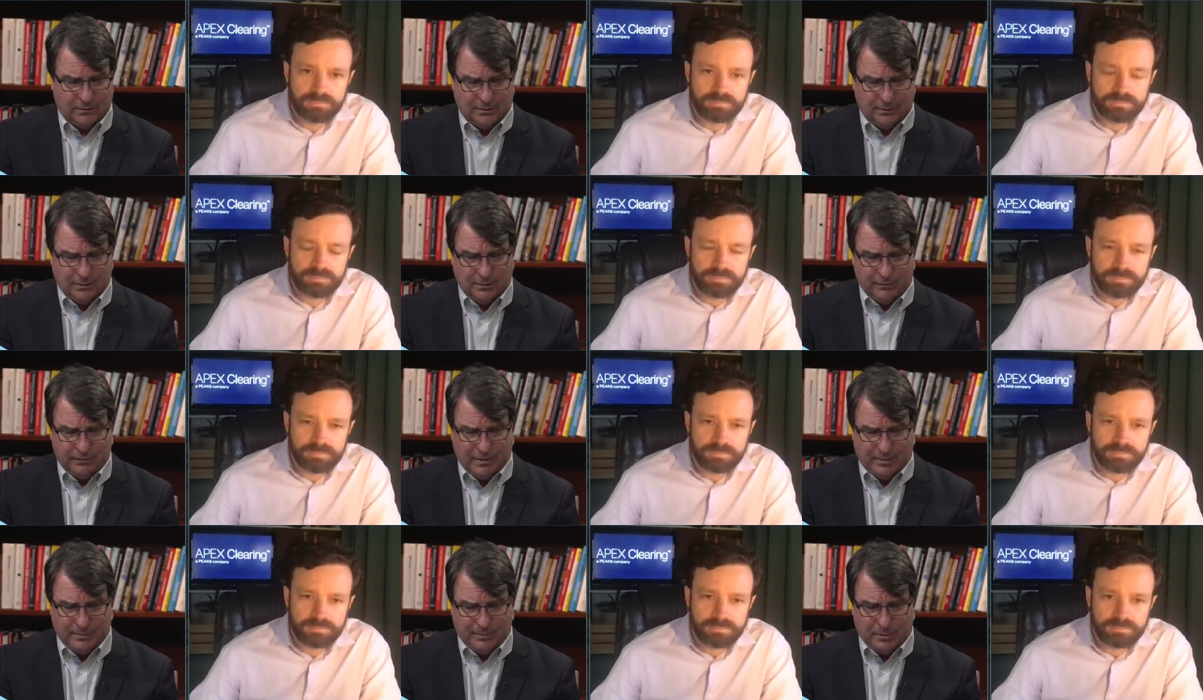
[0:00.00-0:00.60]

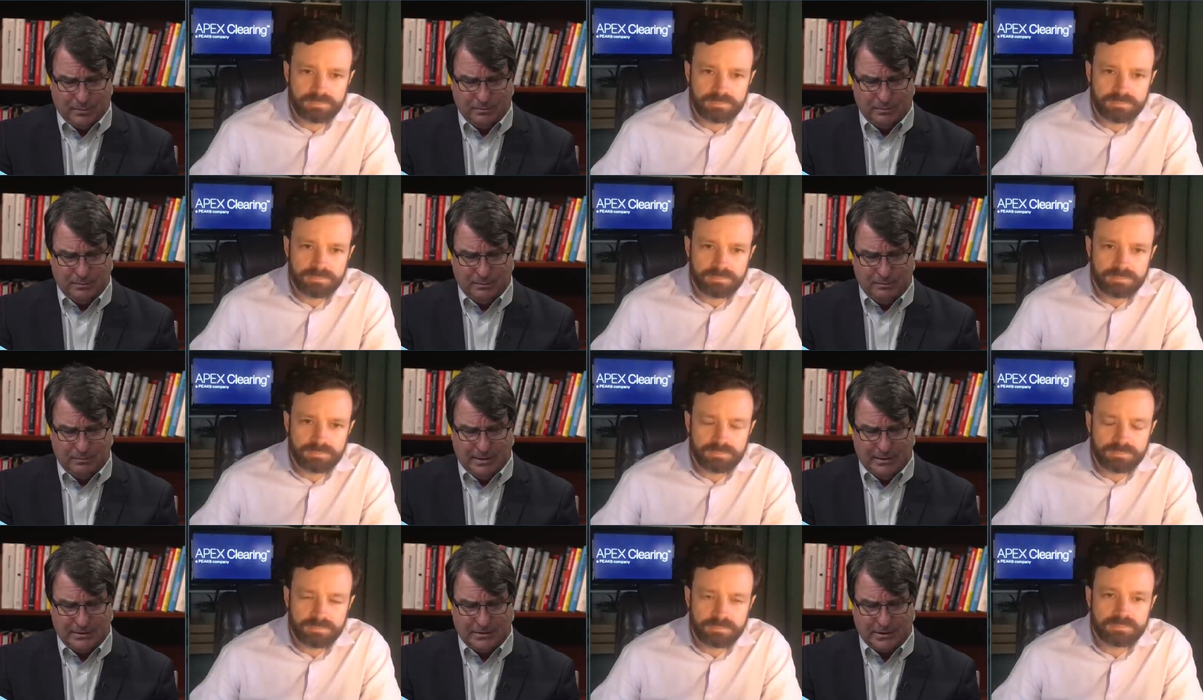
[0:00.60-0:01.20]
Speaker 1: November,
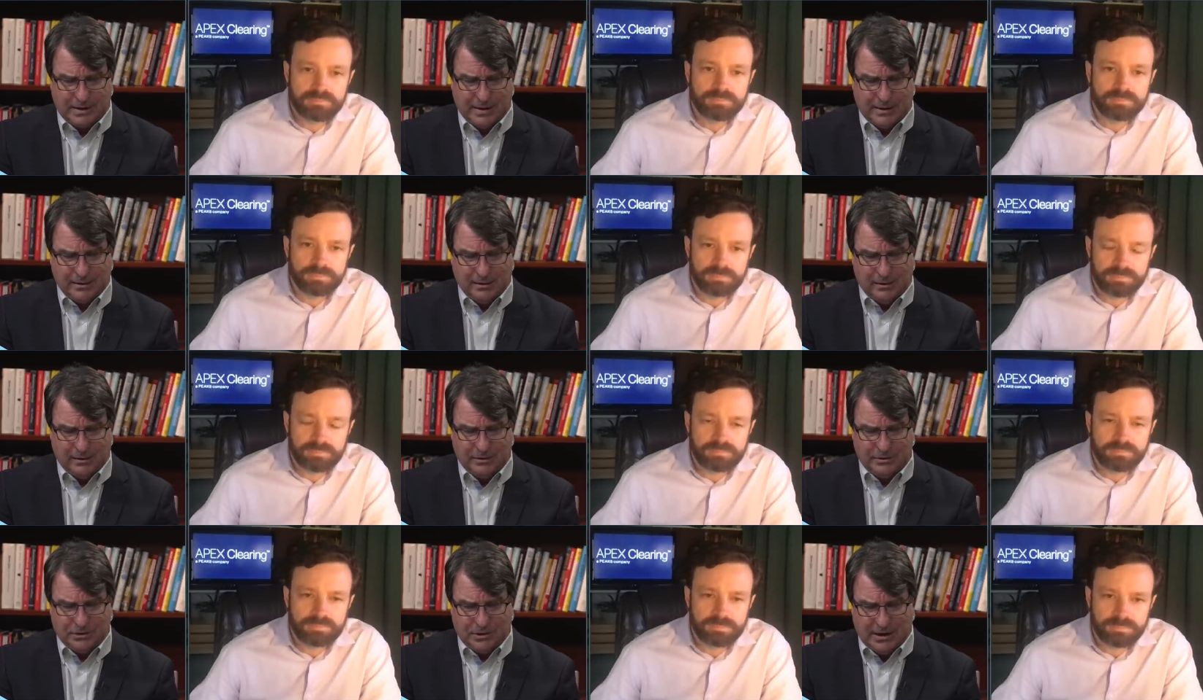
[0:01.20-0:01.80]
mid
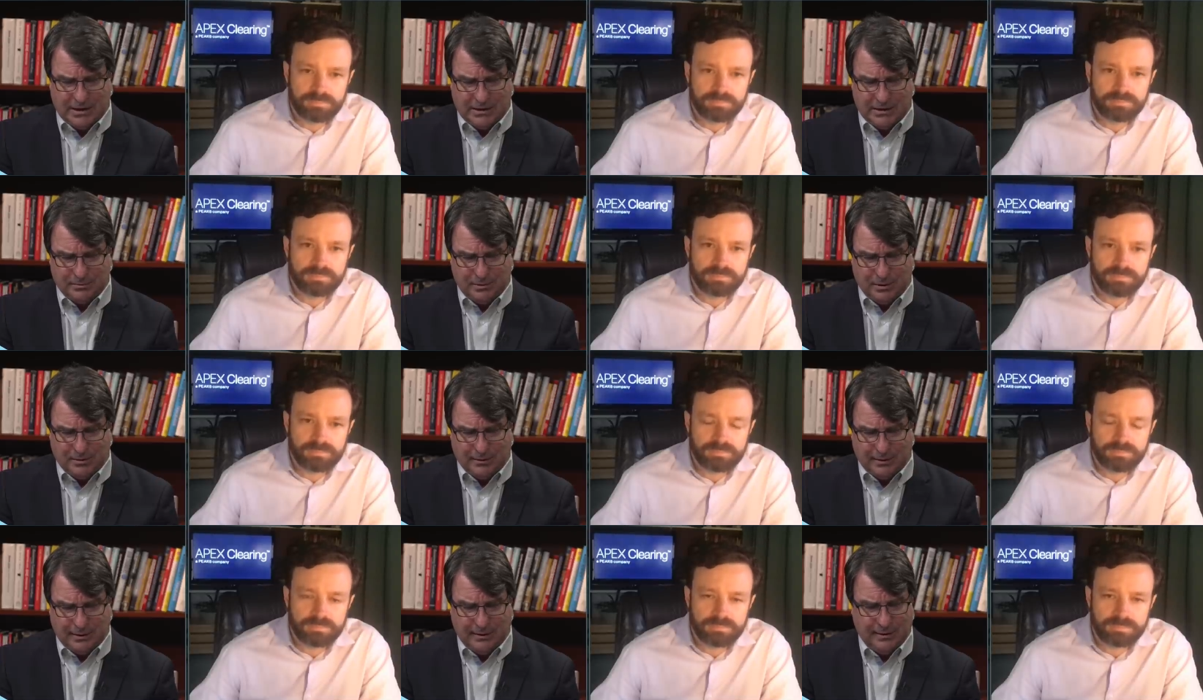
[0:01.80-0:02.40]
cycle, and
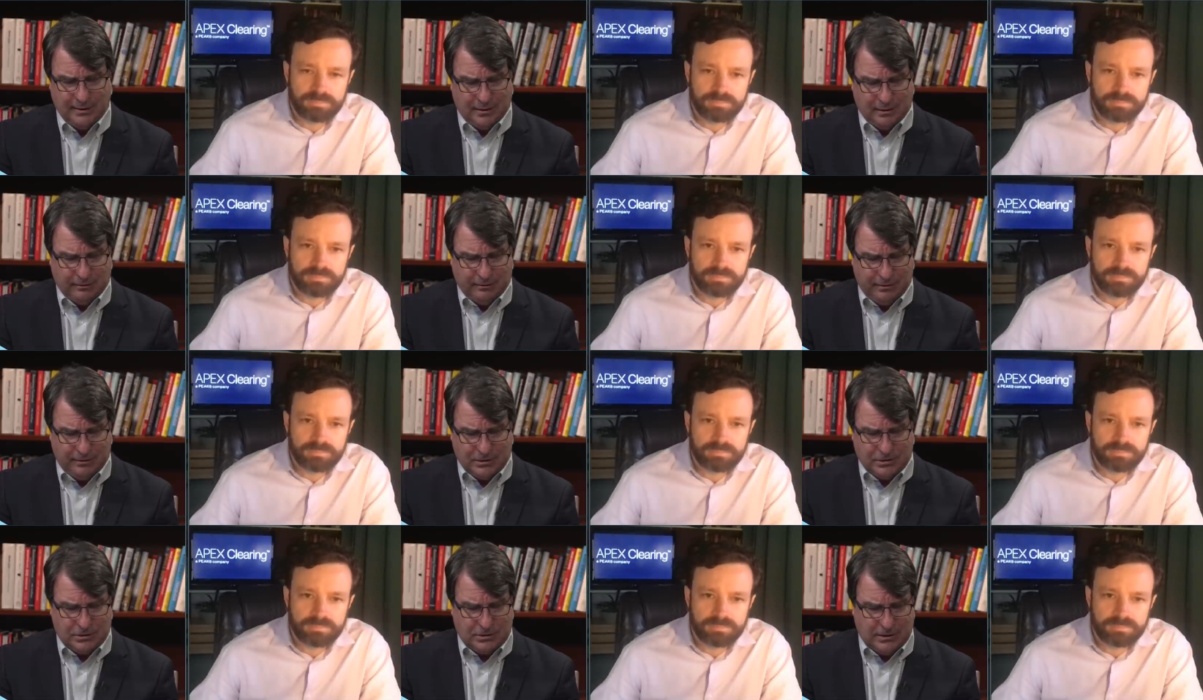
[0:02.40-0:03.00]
January of
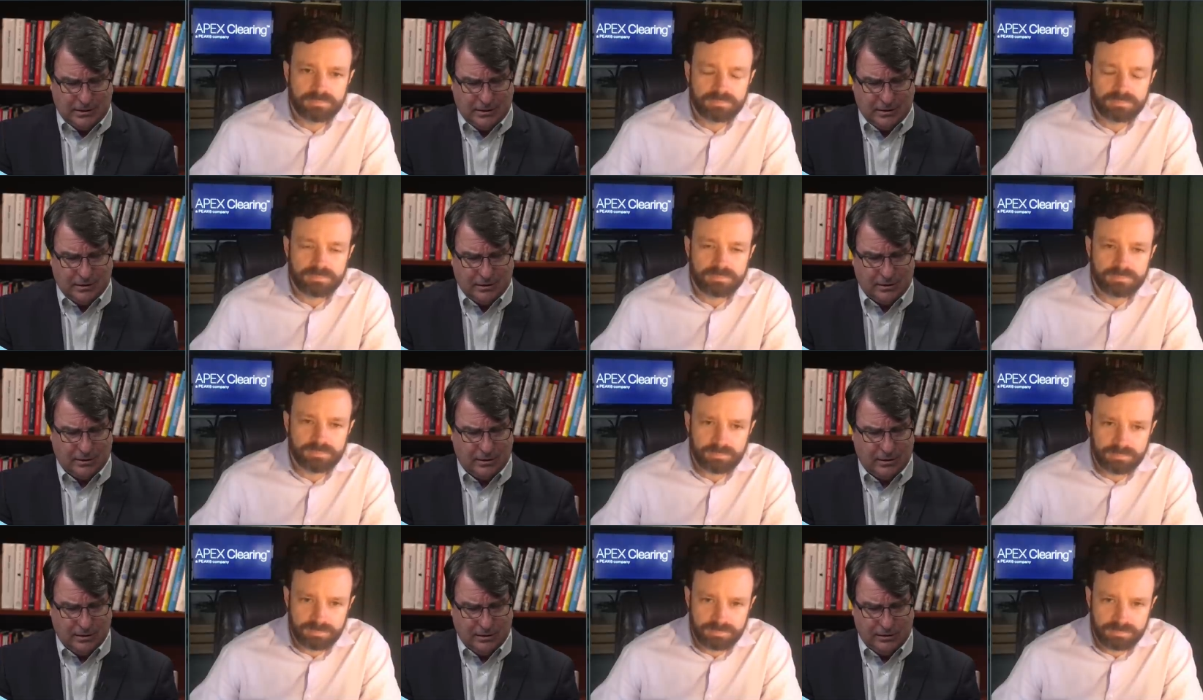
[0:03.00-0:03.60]
this year.
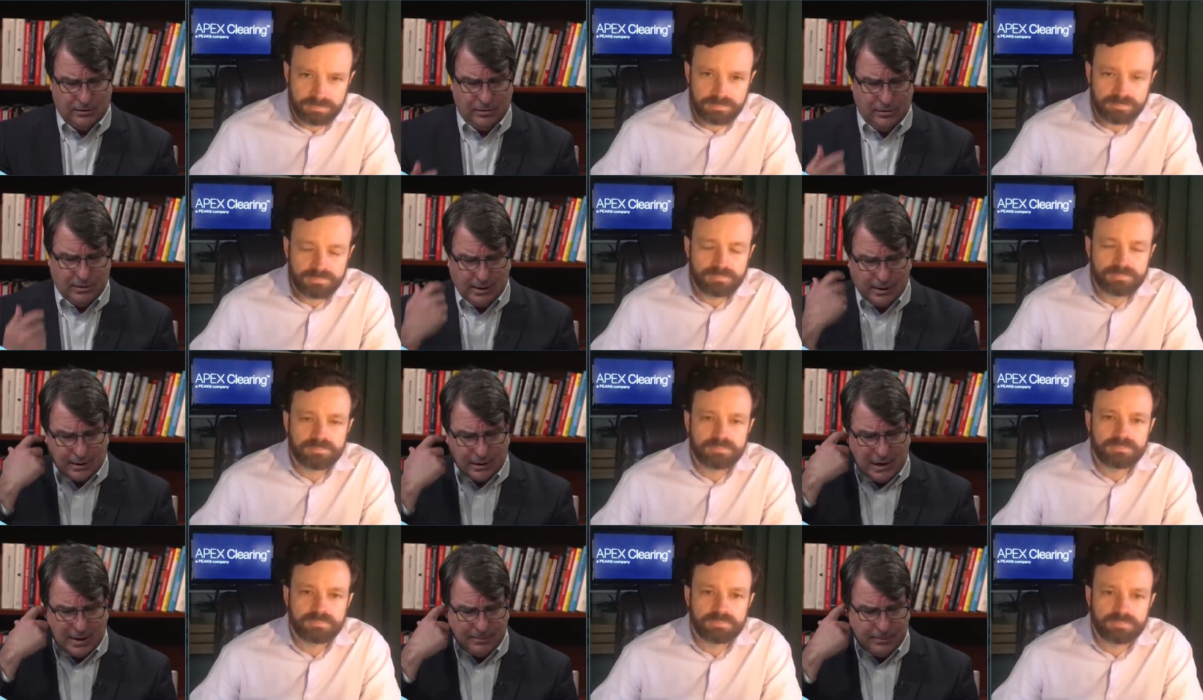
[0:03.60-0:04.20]
You got a
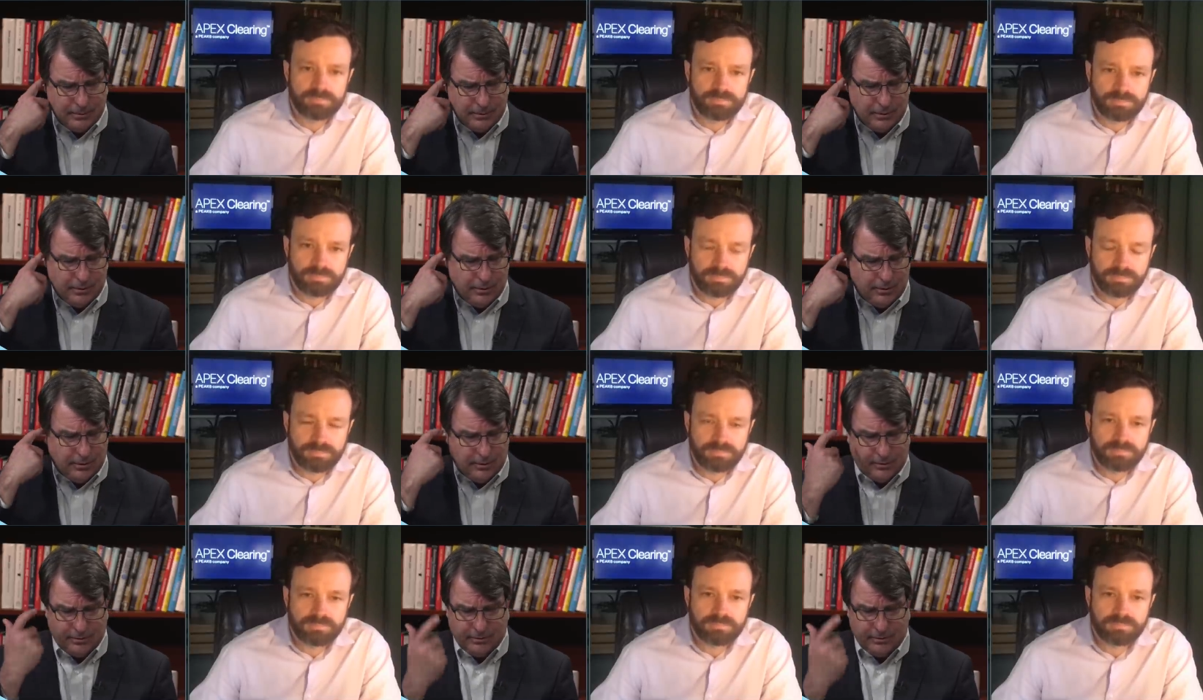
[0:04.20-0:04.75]
couple